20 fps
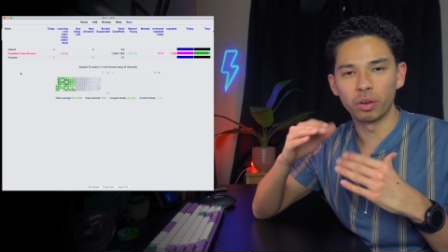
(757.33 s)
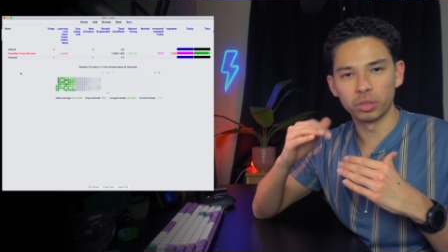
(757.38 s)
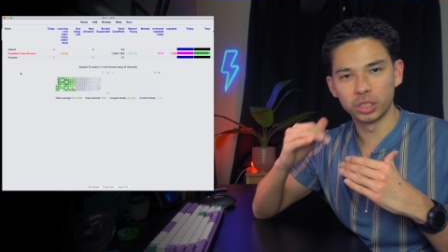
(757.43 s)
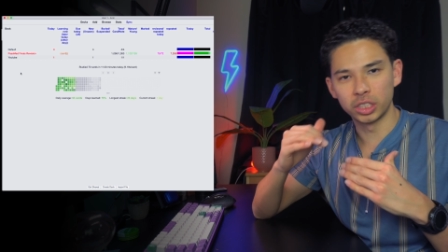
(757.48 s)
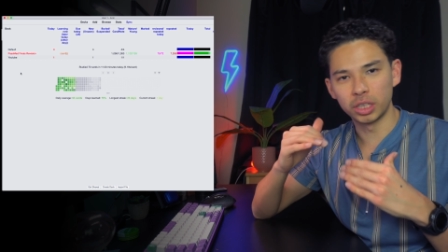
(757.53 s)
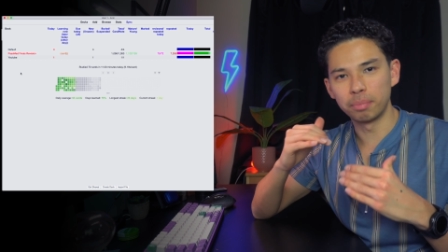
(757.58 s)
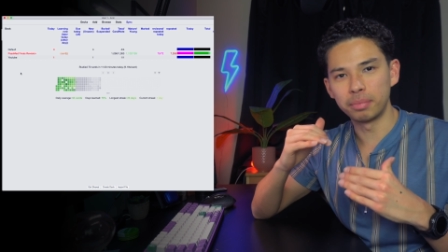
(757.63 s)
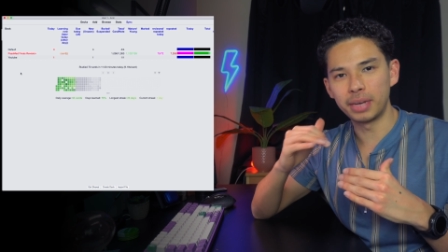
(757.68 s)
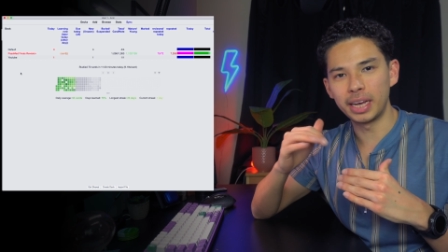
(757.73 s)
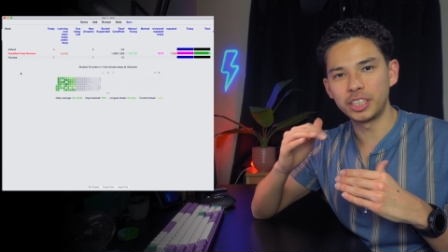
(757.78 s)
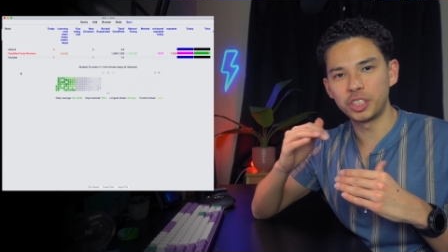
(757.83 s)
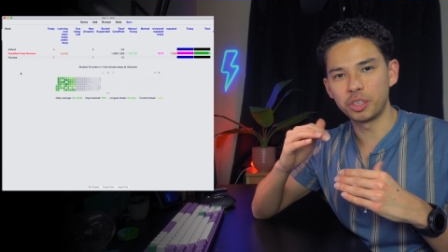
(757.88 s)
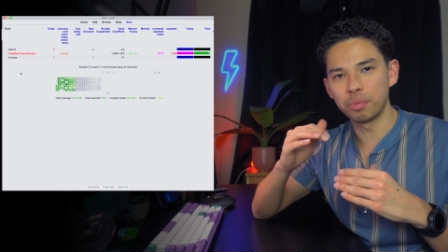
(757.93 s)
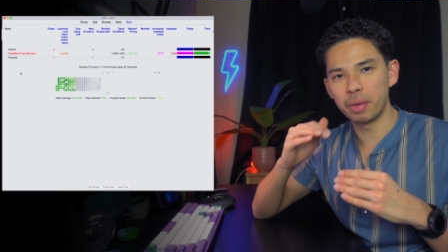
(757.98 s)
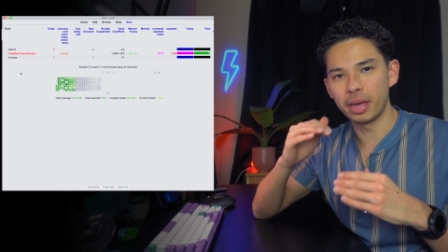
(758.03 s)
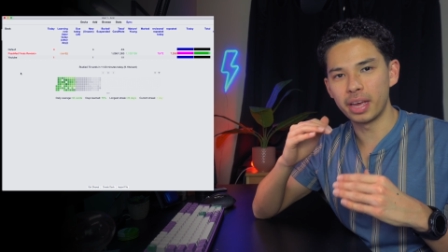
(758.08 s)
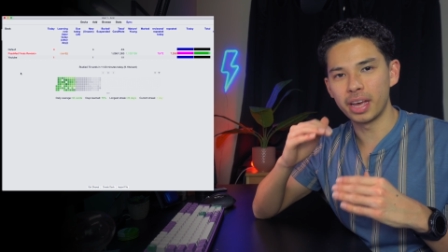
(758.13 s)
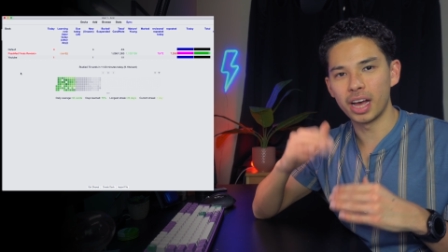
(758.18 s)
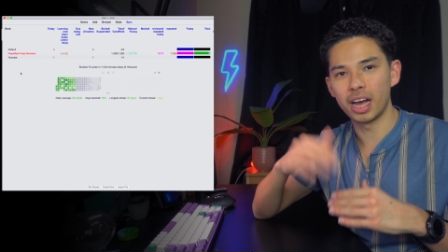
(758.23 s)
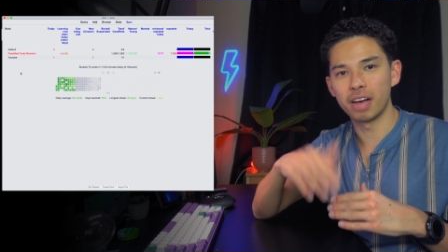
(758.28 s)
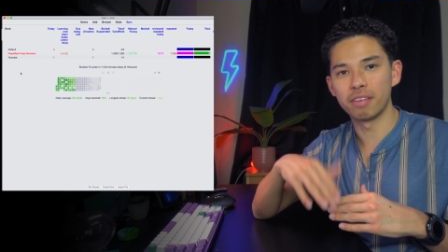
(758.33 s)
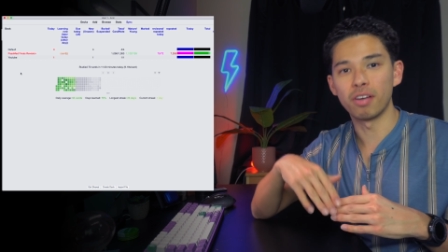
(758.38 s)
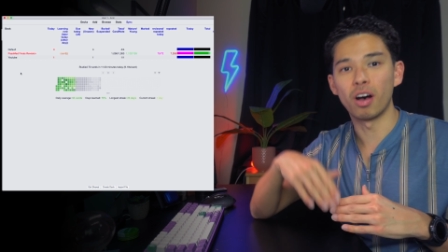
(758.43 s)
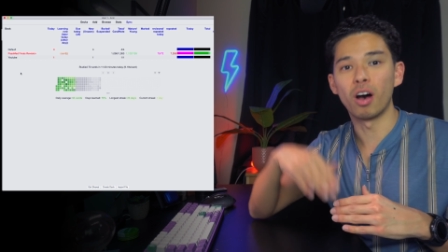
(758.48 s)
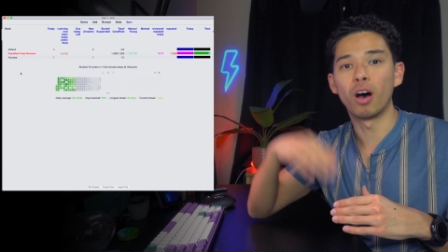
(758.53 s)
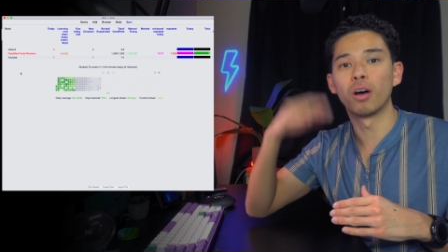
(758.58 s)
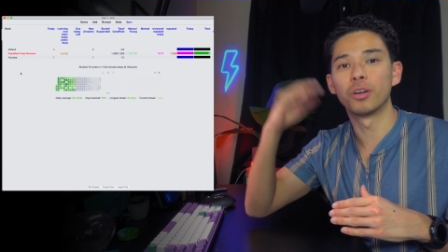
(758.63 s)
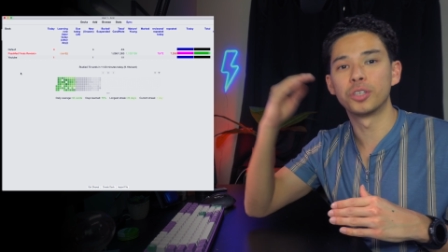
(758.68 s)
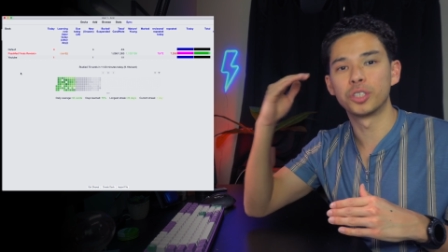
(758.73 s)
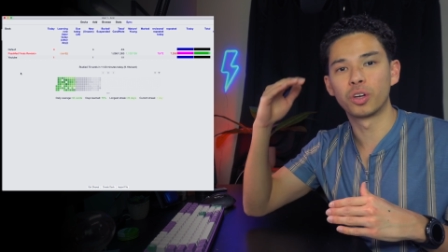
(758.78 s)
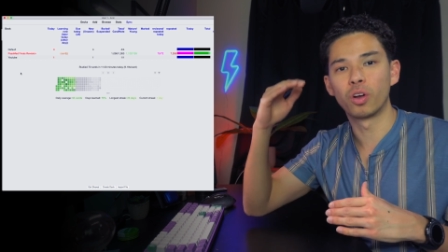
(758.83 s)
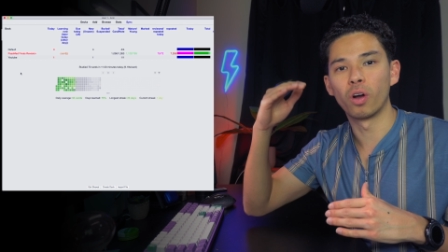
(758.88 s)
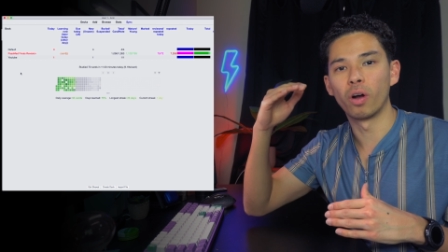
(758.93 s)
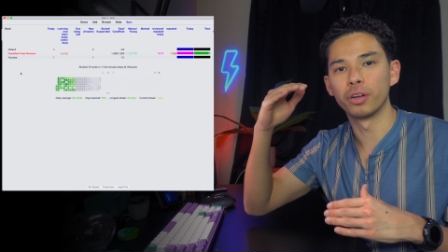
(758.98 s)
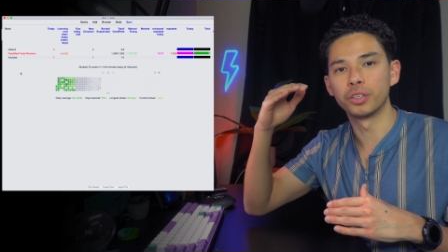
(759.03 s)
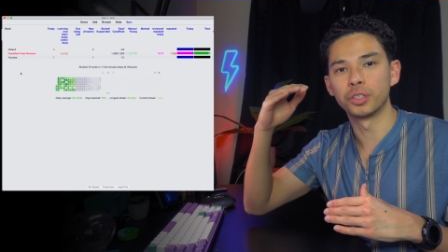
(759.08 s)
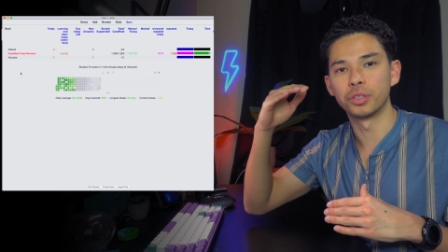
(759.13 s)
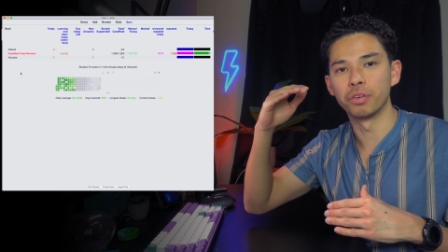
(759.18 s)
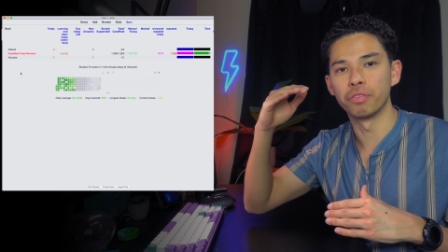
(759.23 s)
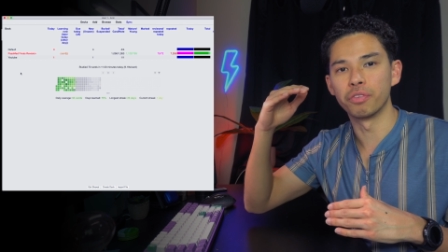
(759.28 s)
On some days you may have 100
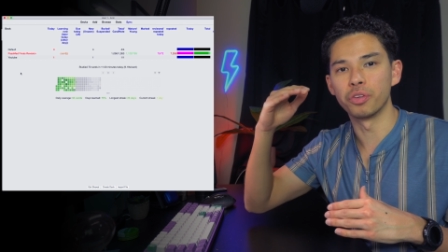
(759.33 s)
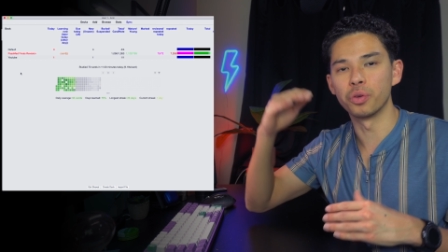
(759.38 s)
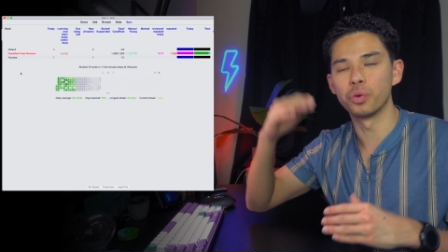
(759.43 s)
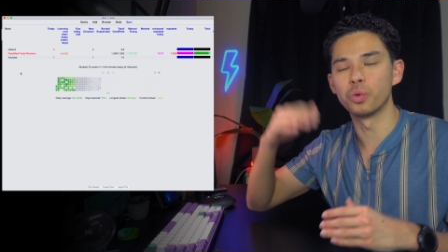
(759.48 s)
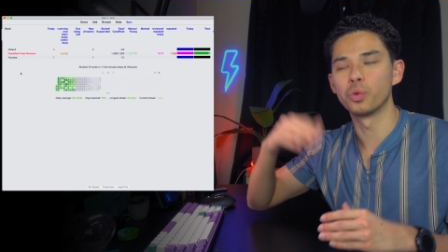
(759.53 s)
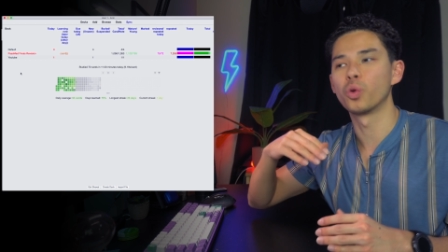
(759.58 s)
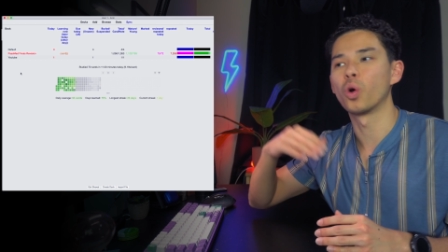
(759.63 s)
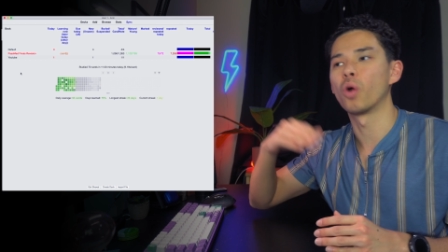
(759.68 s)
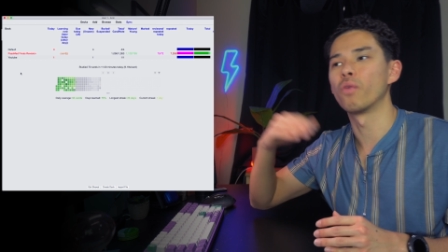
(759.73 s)
cards to review,